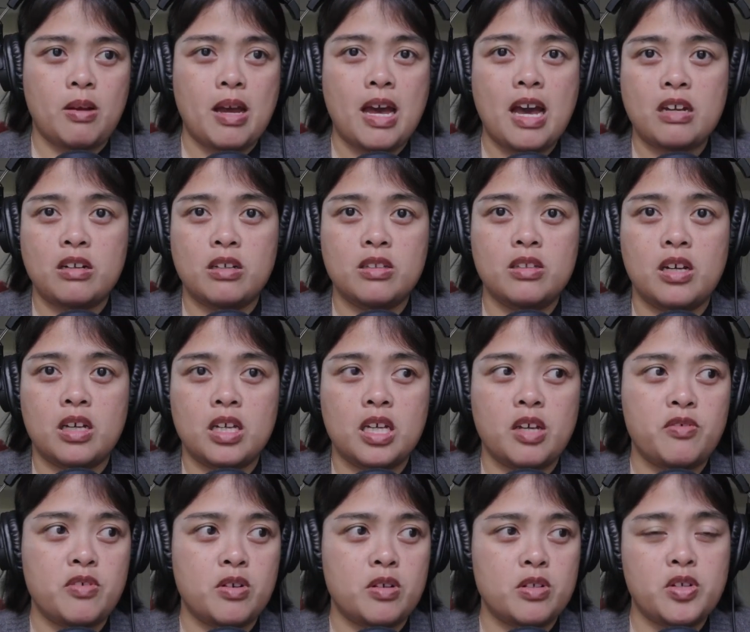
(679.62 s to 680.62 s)
out of luck
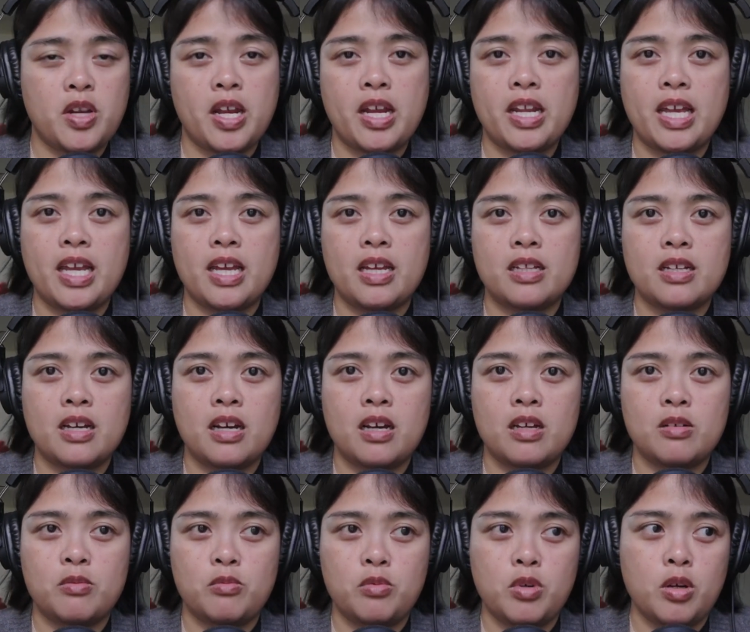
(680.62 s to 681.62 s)
if you're training
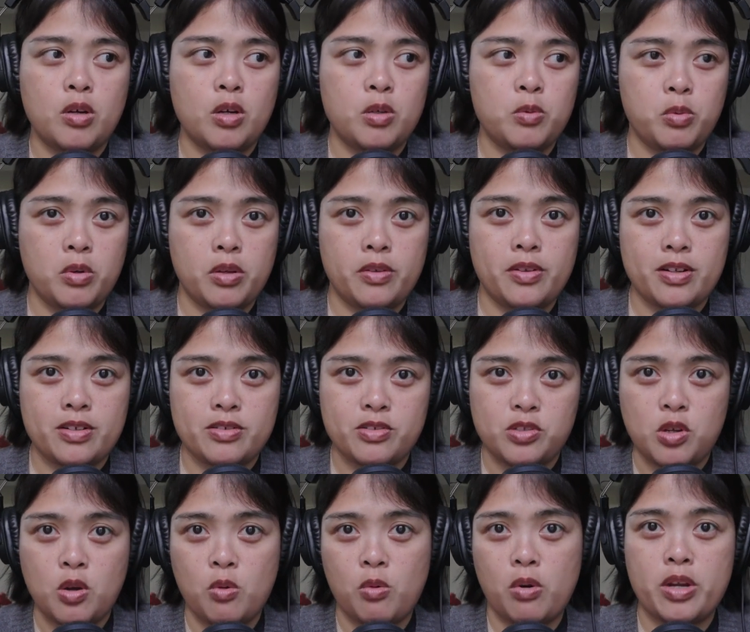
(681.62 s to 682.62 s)
on a road where there's
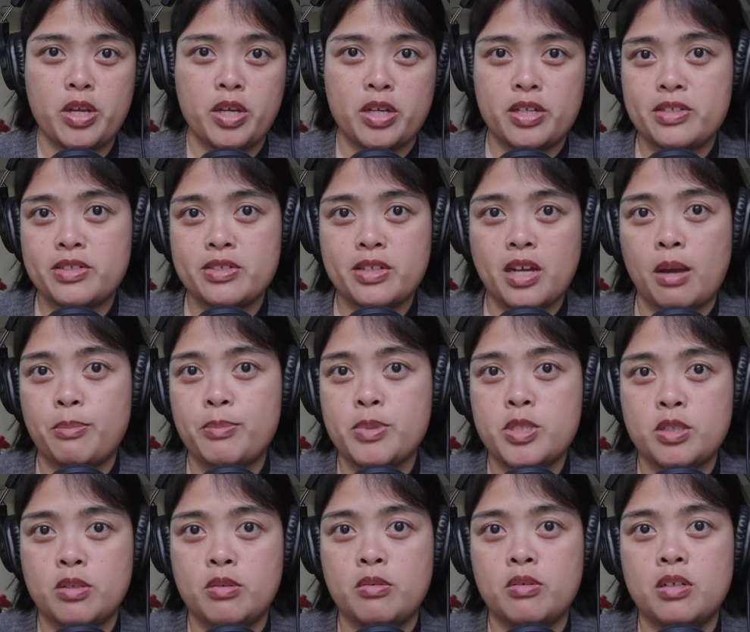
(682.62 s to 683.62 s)
nowhere you could stop
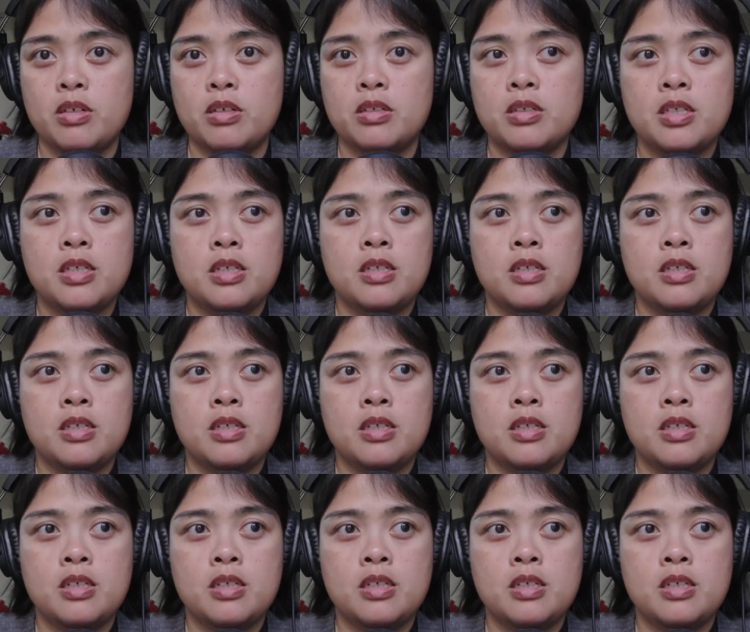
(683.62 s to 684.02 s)
to